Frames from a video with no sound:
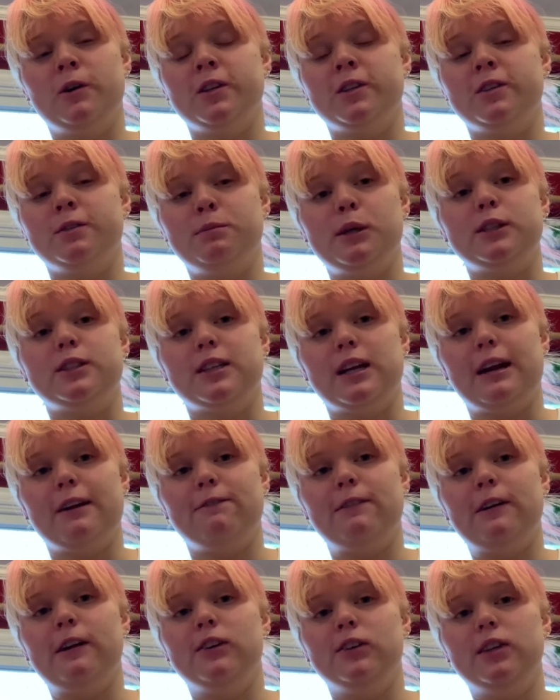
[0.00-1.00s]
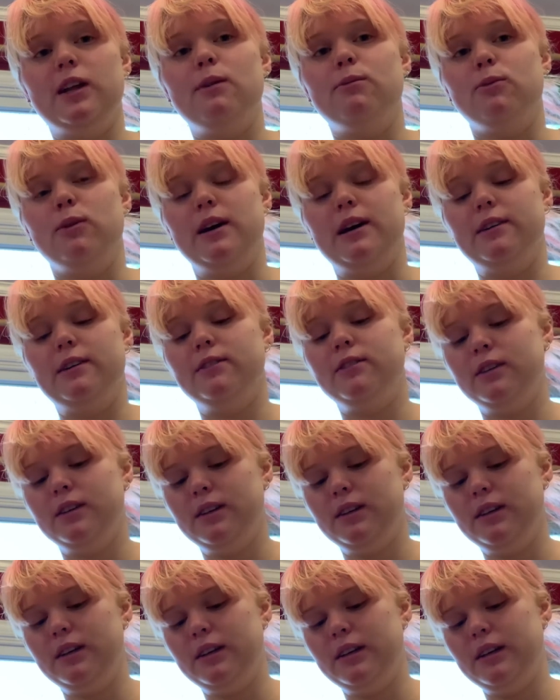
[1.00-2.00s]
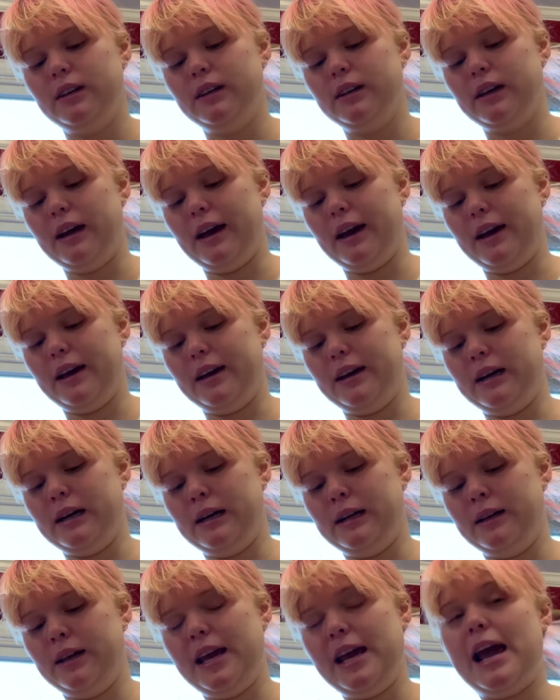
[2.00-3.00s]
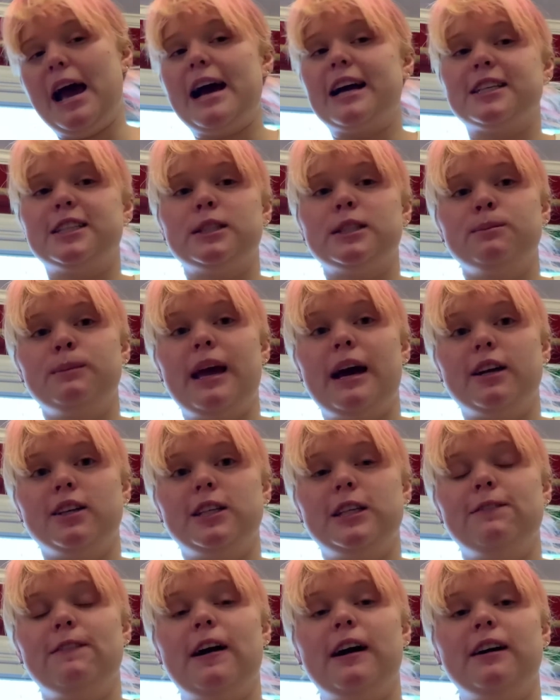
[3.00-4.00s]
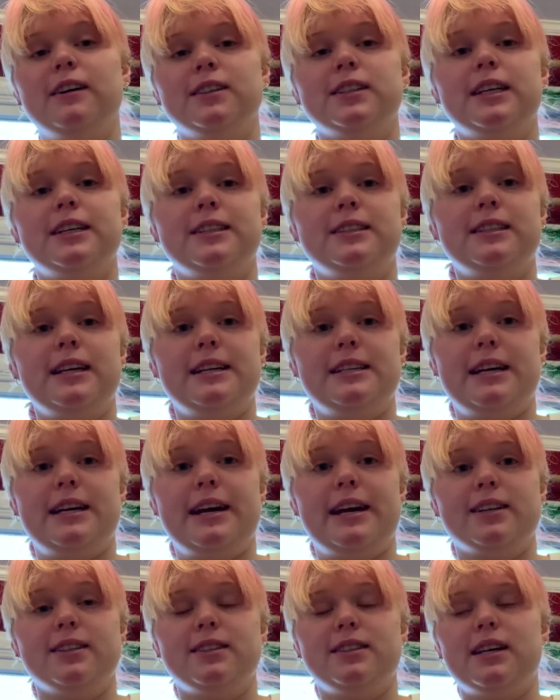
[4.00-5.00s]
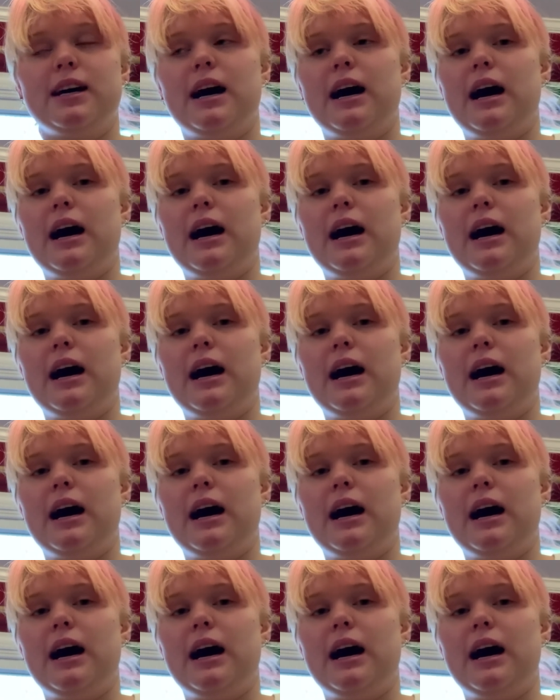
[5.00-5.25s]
person I fell in love with. And he asked me out to the Valentine's Day dance.